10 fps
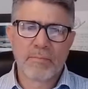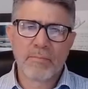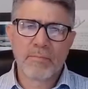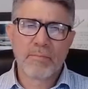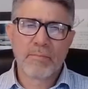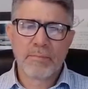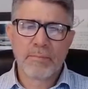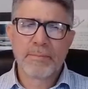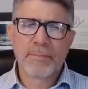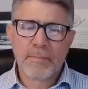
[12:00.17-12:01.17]

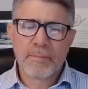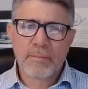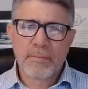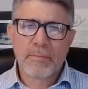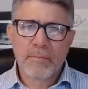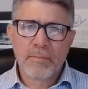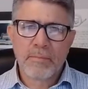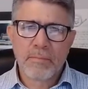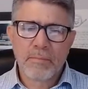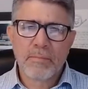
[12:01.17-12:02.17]

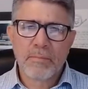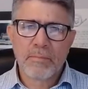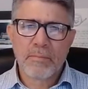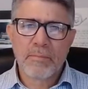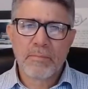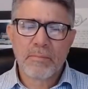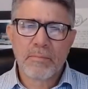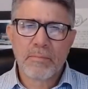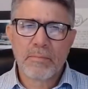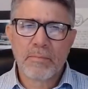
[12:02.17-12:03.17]

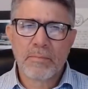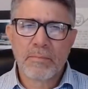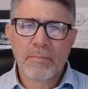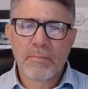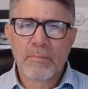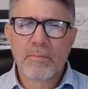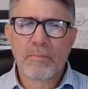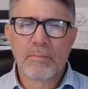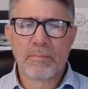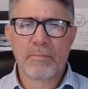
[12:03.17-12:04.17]

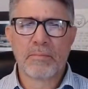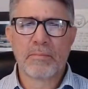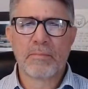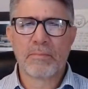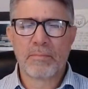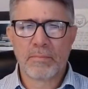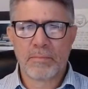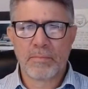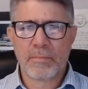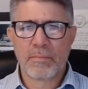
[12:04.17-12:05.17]

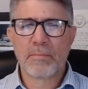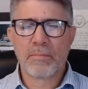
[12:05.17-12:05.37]
No words are spoken by the person on screen.